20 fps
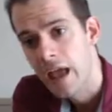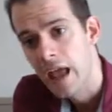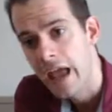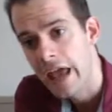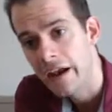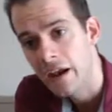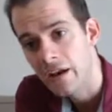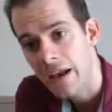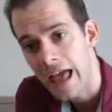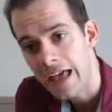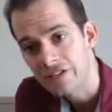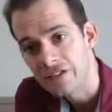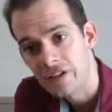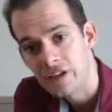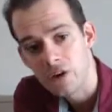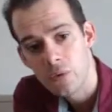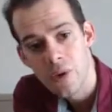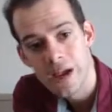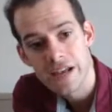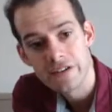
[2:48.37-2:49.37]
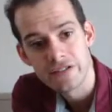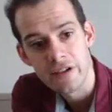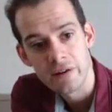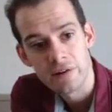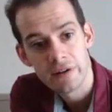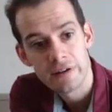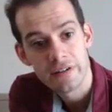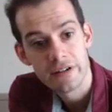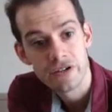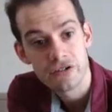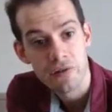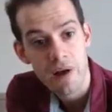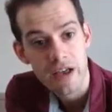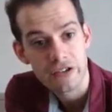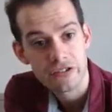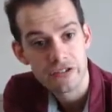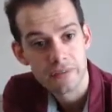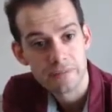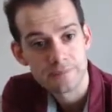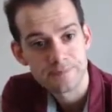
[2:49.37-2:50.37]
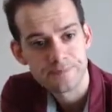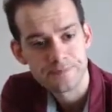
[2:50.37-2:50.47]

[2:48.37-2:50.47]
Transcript: And lastly, we consider distress.